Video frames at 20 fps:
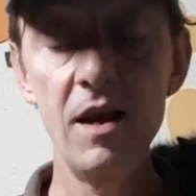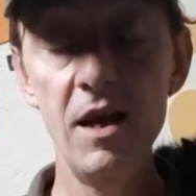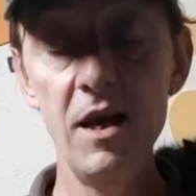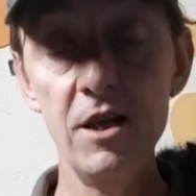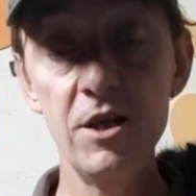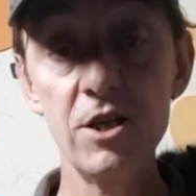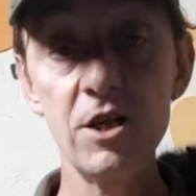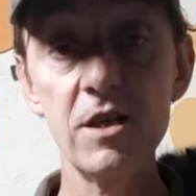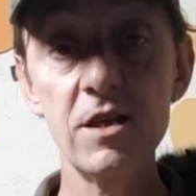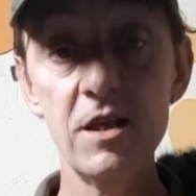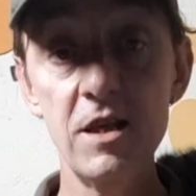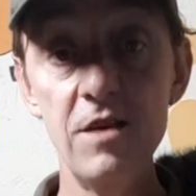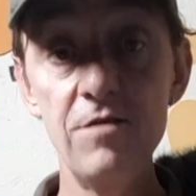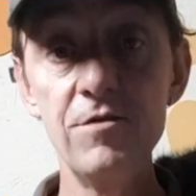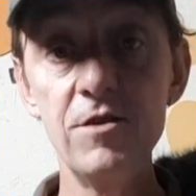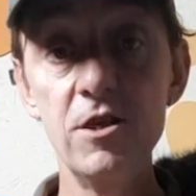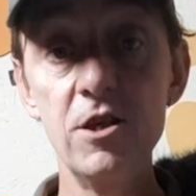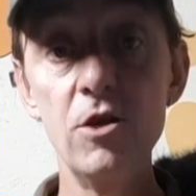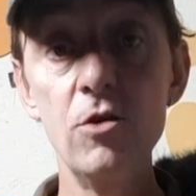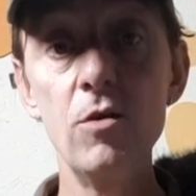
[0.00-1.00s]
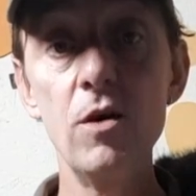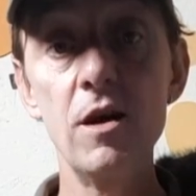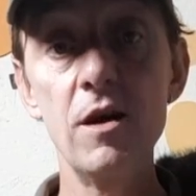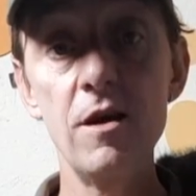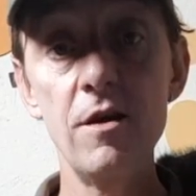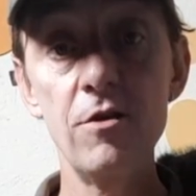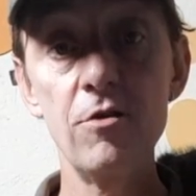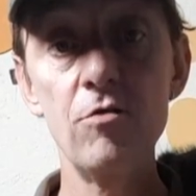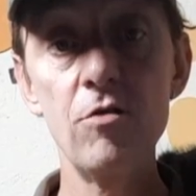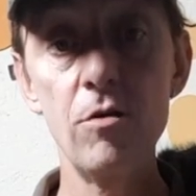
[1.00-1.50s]
it just gives you
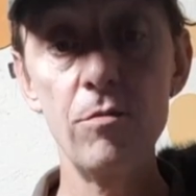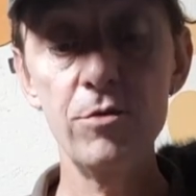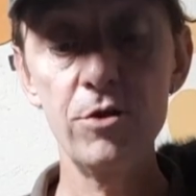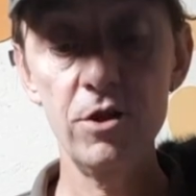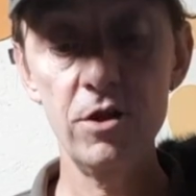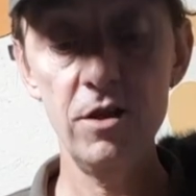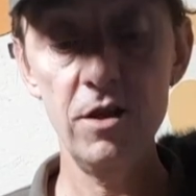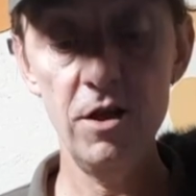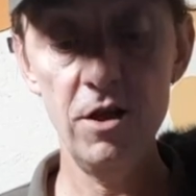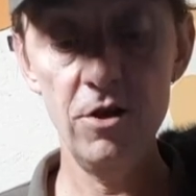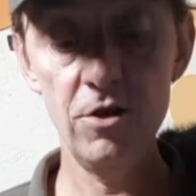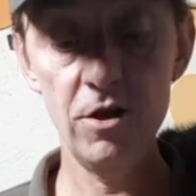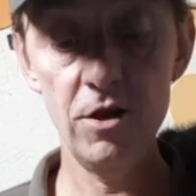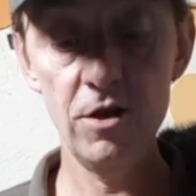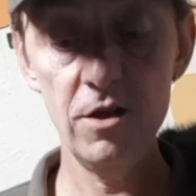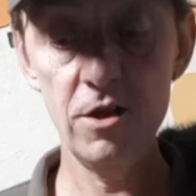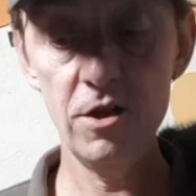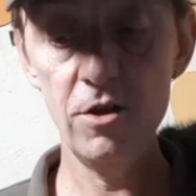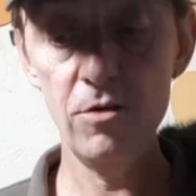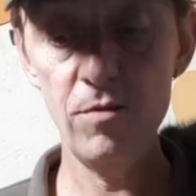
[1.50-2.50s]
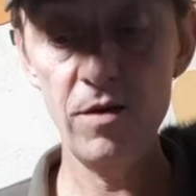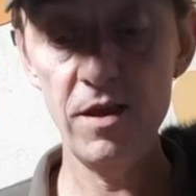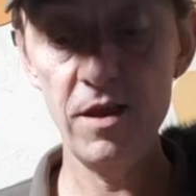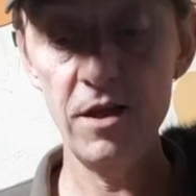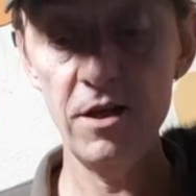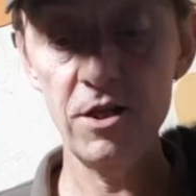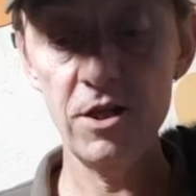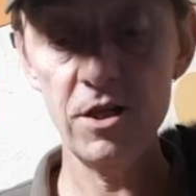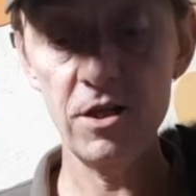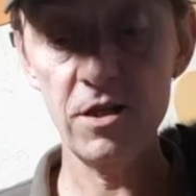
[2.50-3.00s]
another option that you can do with
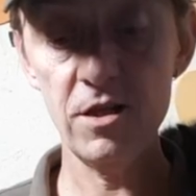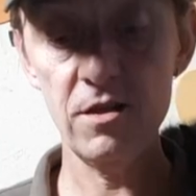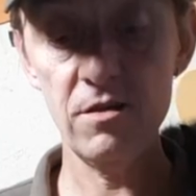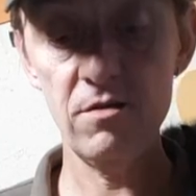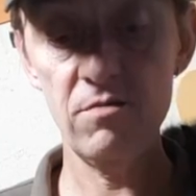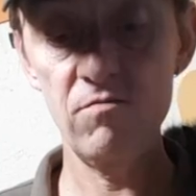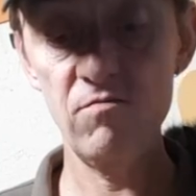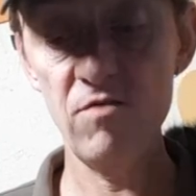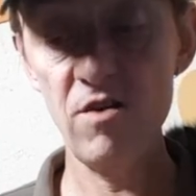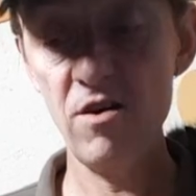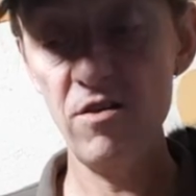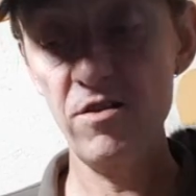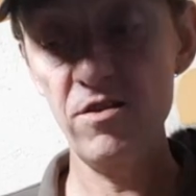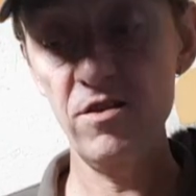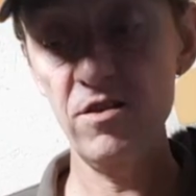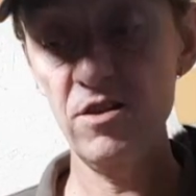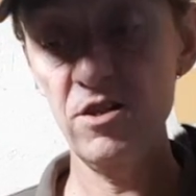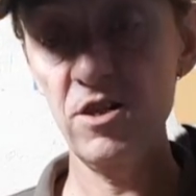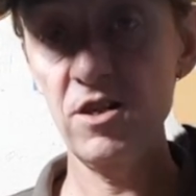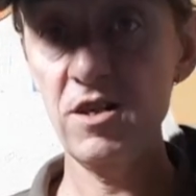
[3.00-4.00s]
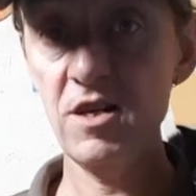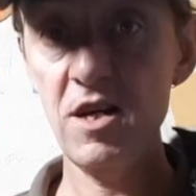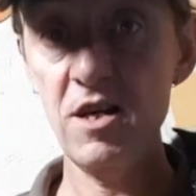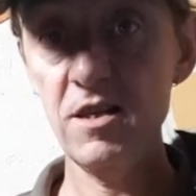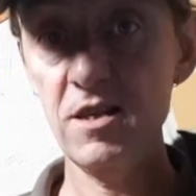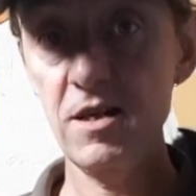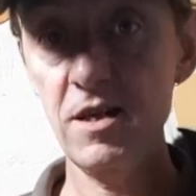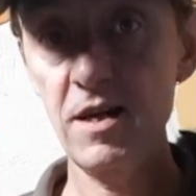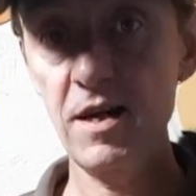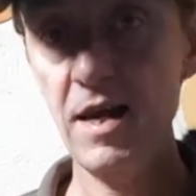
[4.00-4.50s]
it, just rather than just
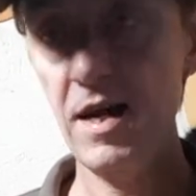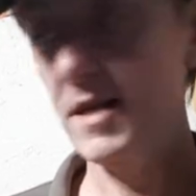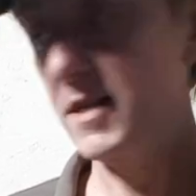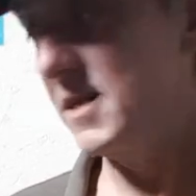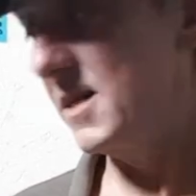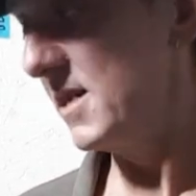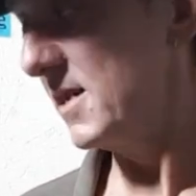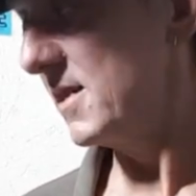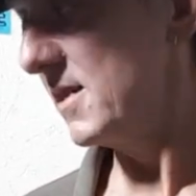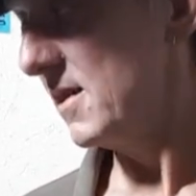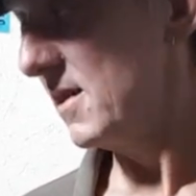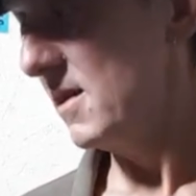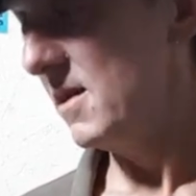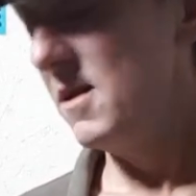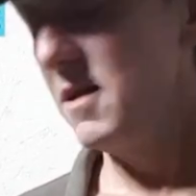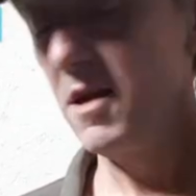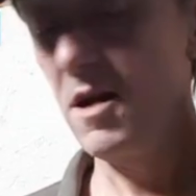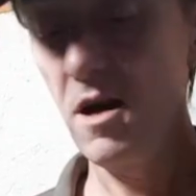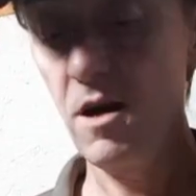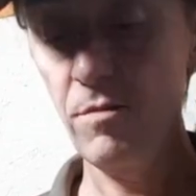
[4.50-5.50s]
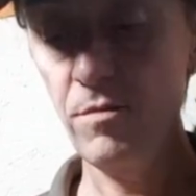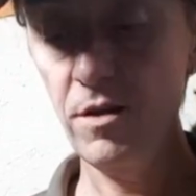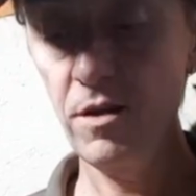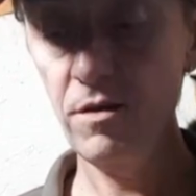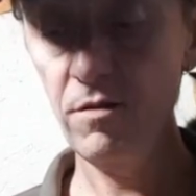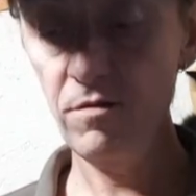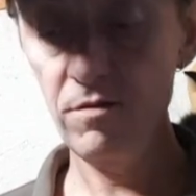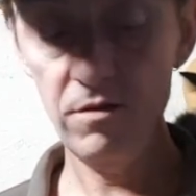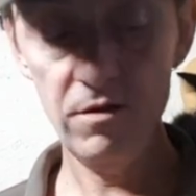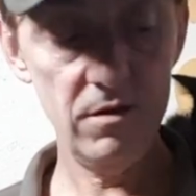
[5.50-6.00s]
cutting your lattice.
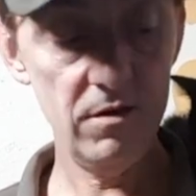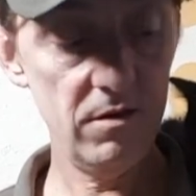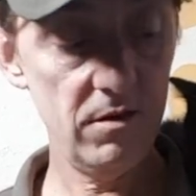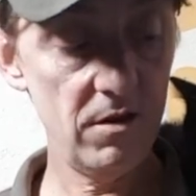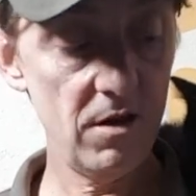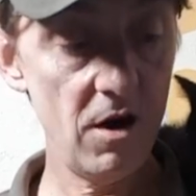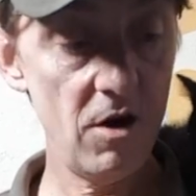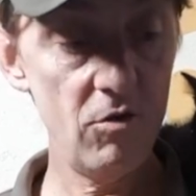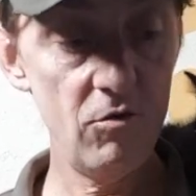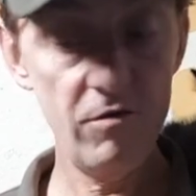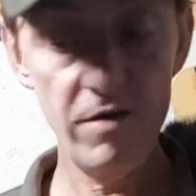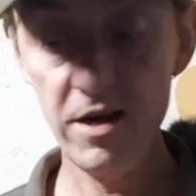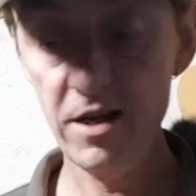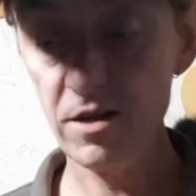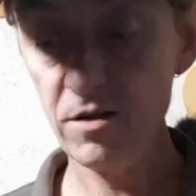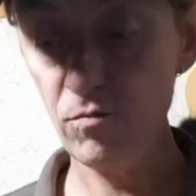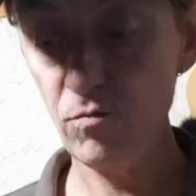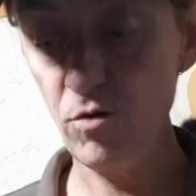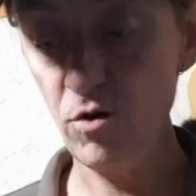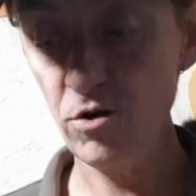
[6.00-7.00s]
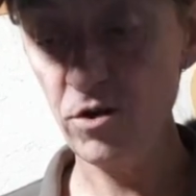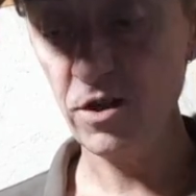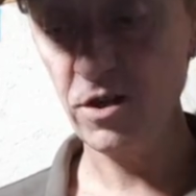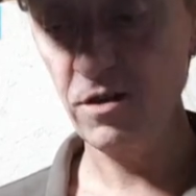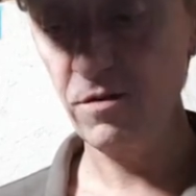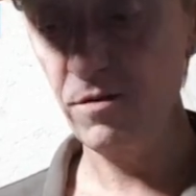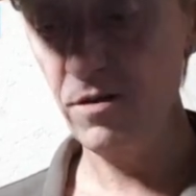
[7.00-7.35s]
The whole reason was